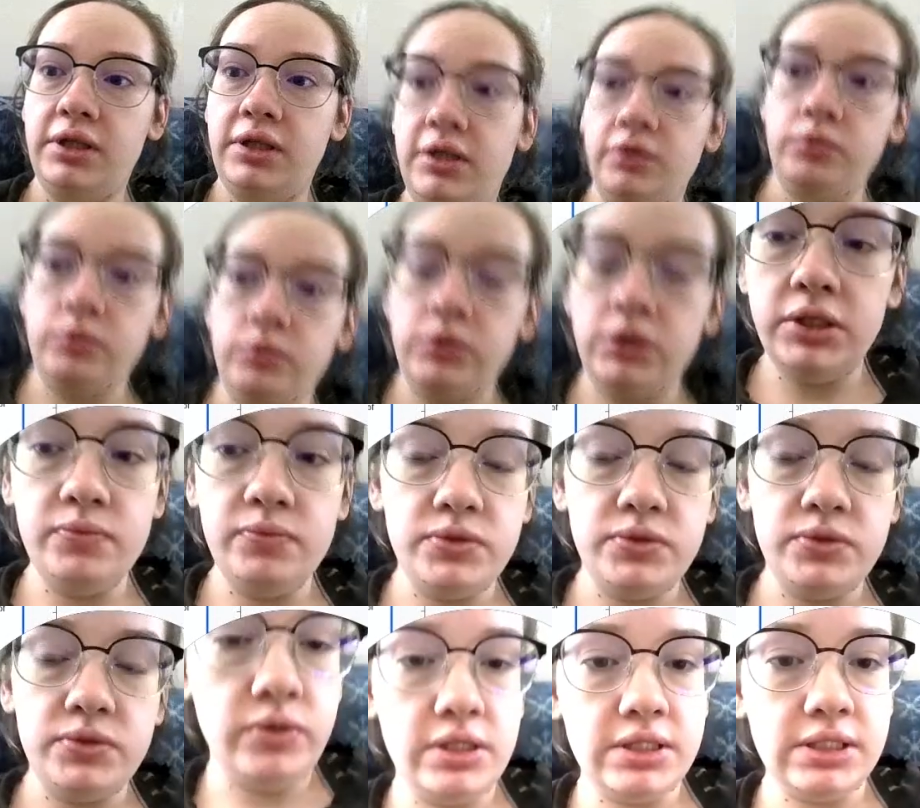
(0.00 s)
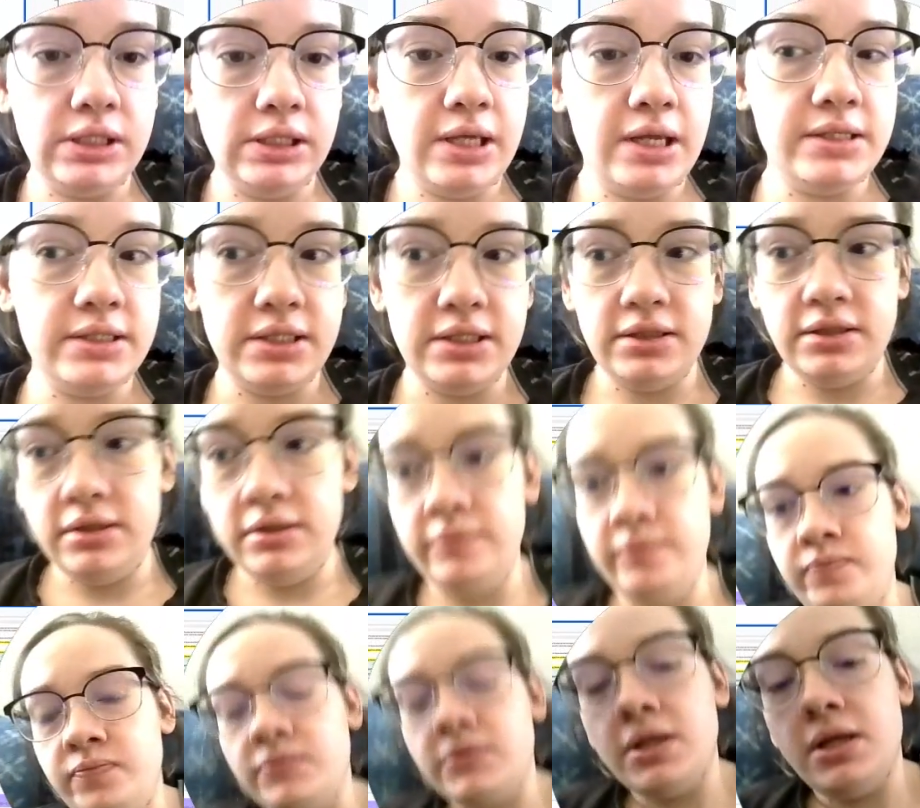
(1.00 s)
Hi, welcome to
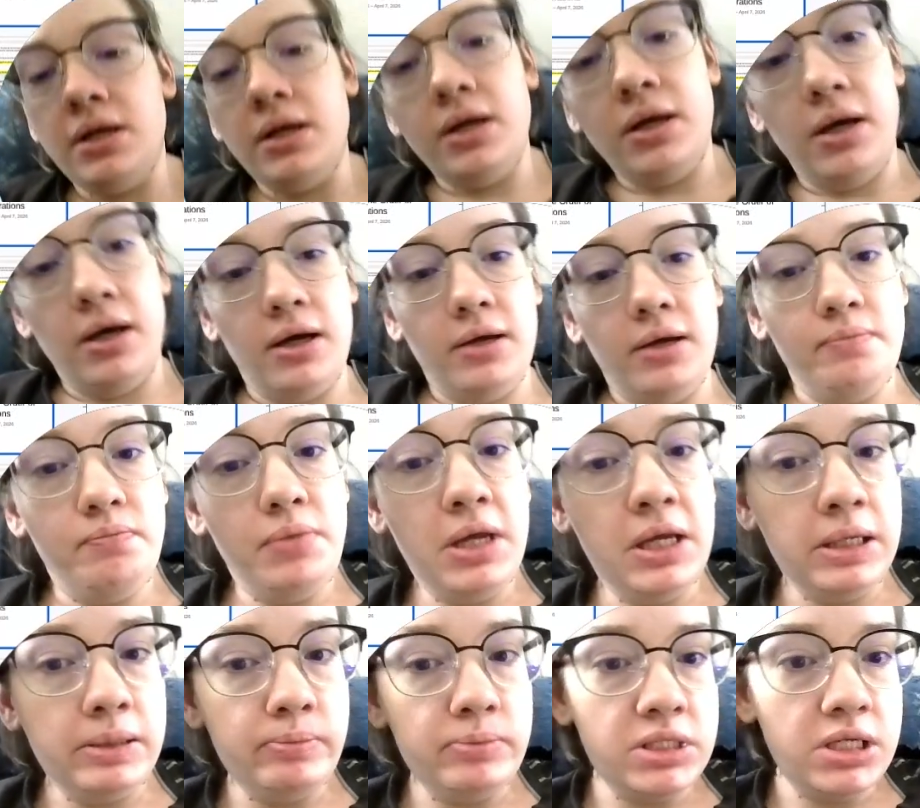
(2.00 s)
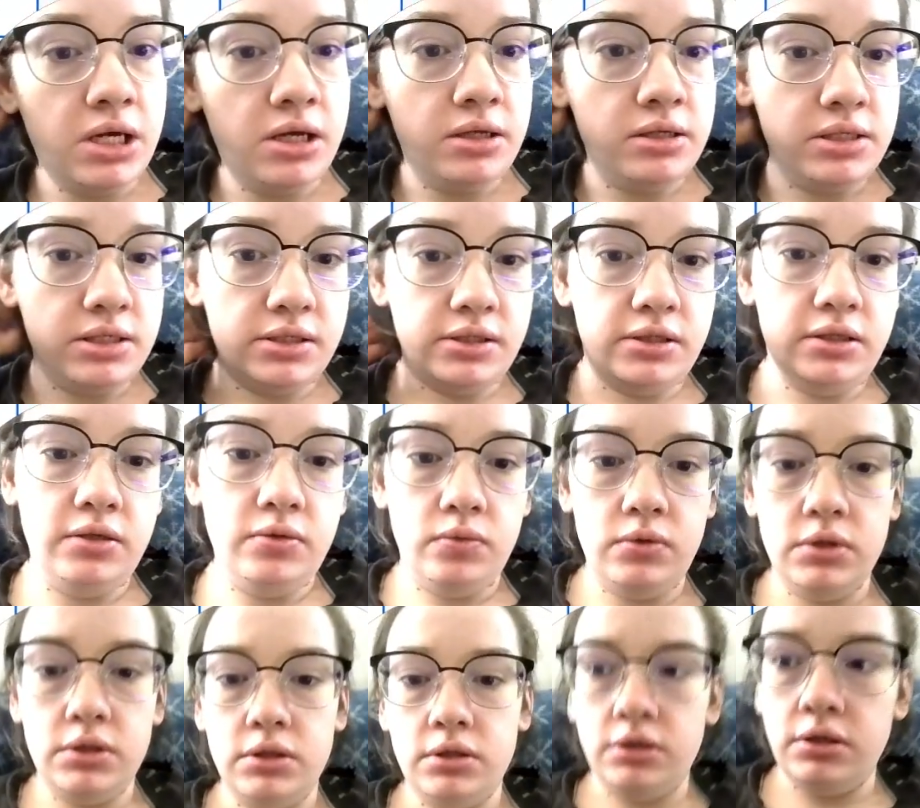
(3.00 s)
lesson on PEMDAS, the
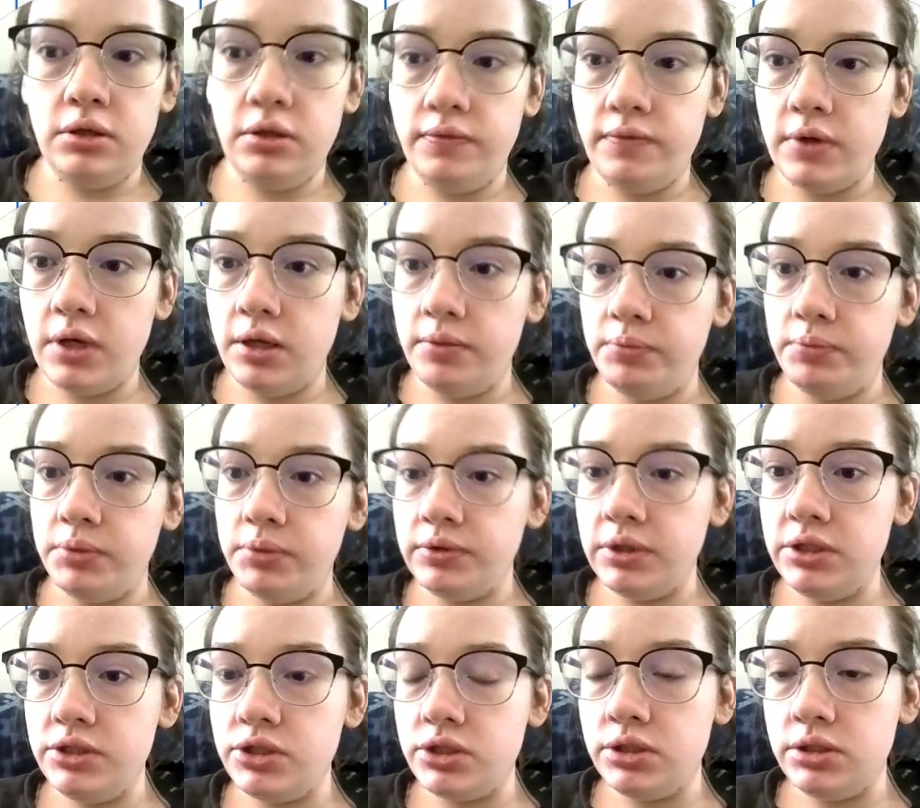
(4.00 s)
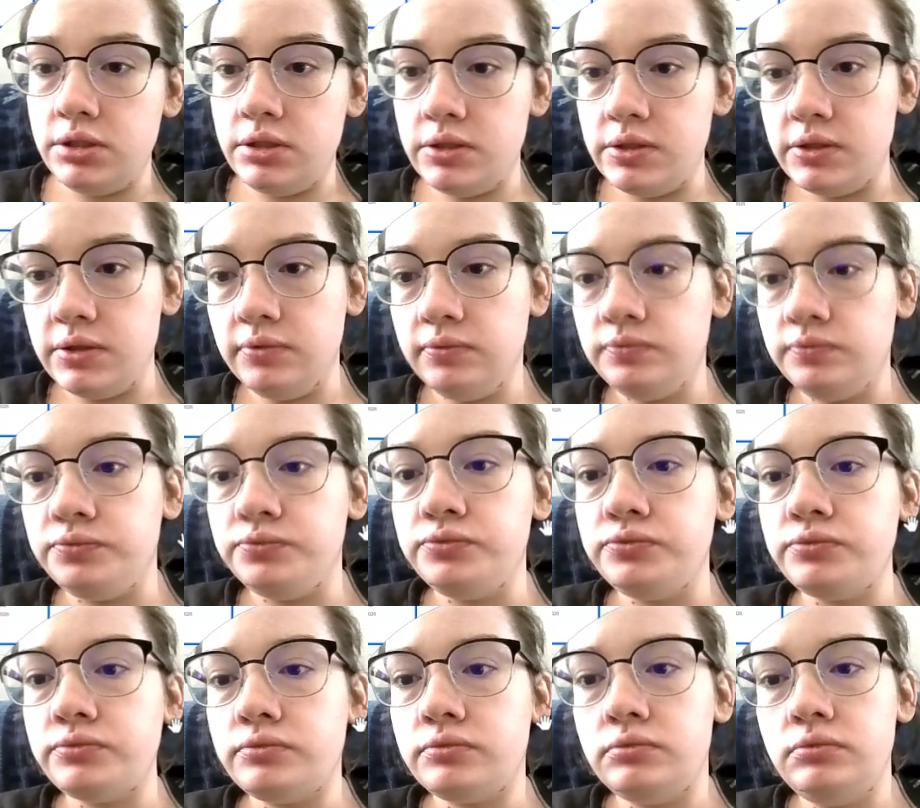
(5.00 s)
order of operations,
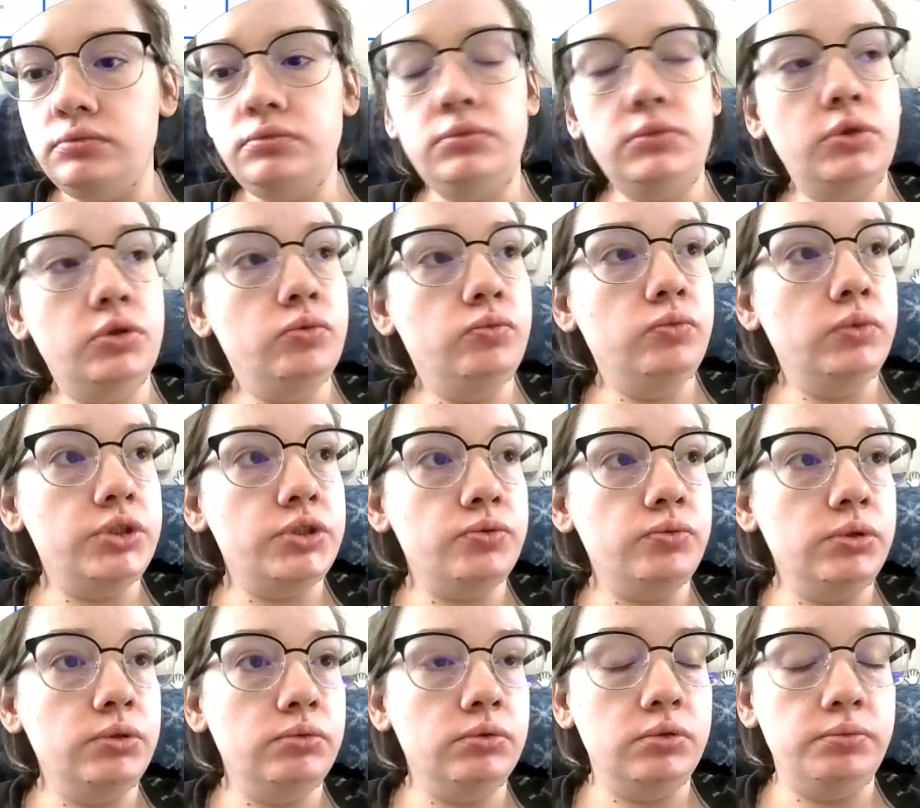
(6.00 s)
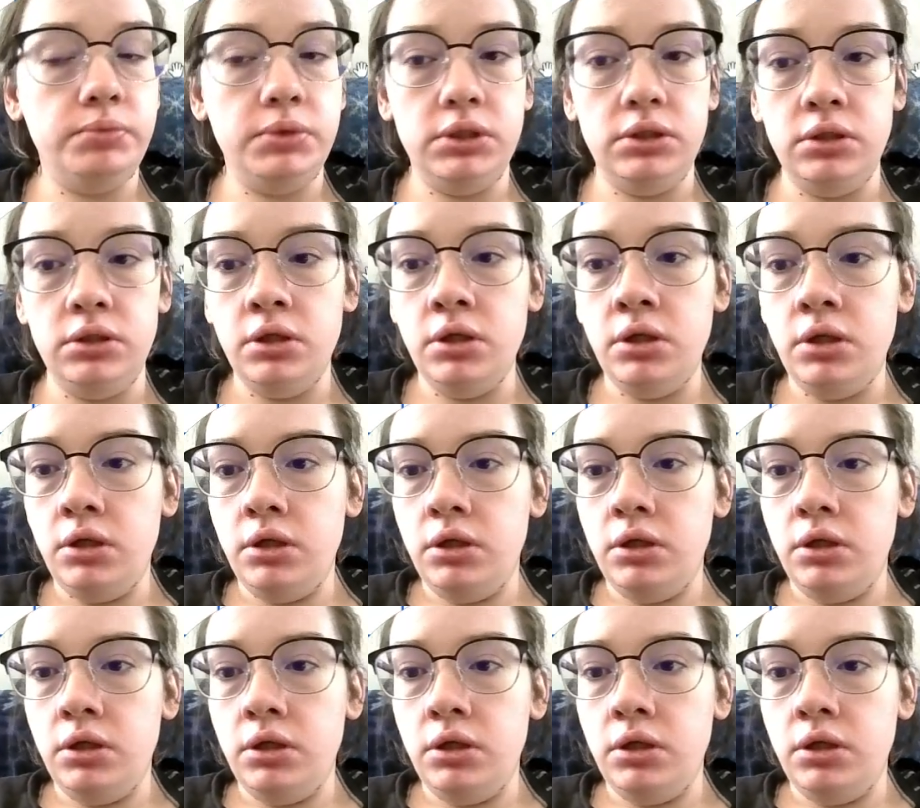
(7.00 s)
which we will be